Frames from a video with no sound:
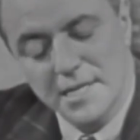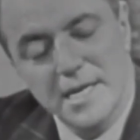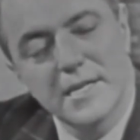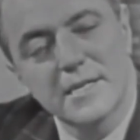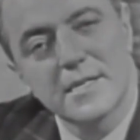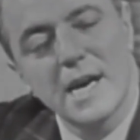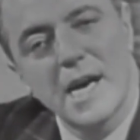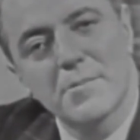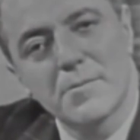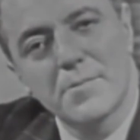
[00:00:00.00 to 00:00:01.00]
say that
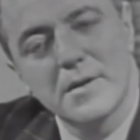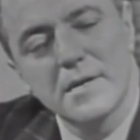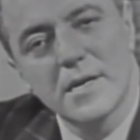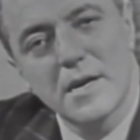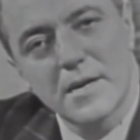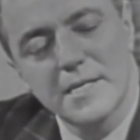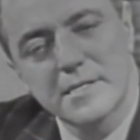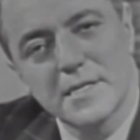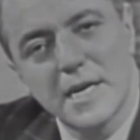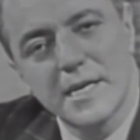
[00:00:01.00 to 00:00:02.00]
Admiral Byrd, our
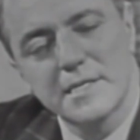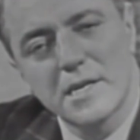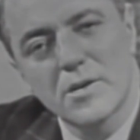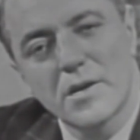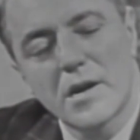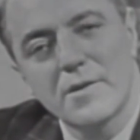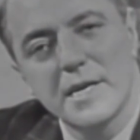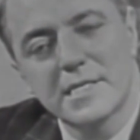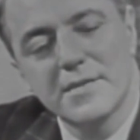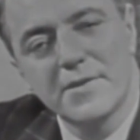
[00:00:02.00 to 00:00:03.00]
guest tonight, is not only our
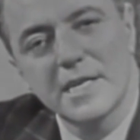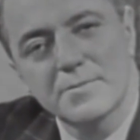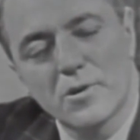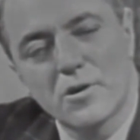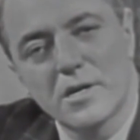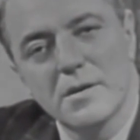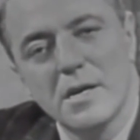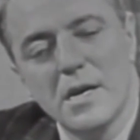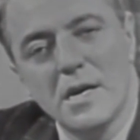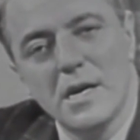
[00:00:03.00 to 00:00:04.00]
greatest living explorer,
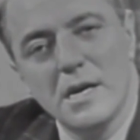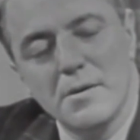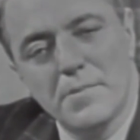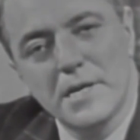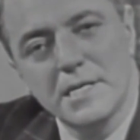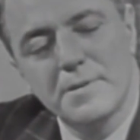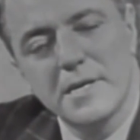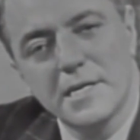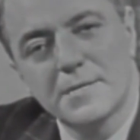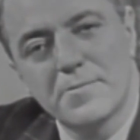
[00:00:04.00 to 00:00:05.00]
but he's
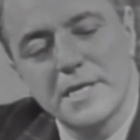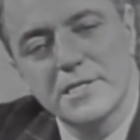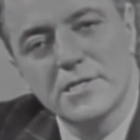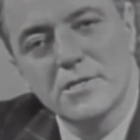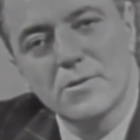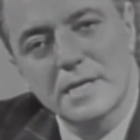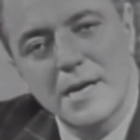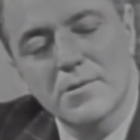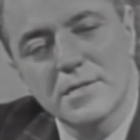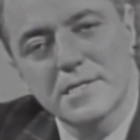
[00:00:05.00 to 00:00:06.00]
been an inspiration to
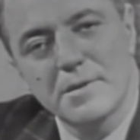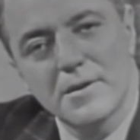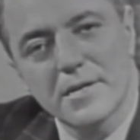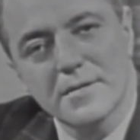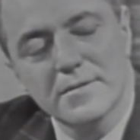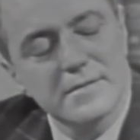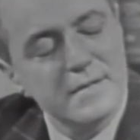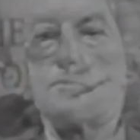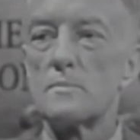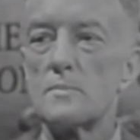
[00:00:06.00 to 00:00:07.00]
countless Americans.
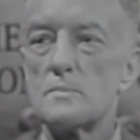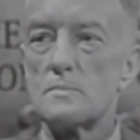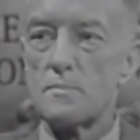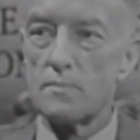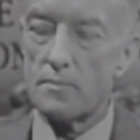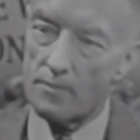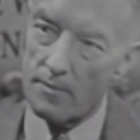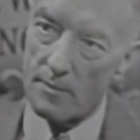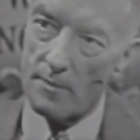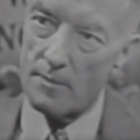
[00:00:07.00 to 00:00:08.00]
Admiral Byrd, you've been to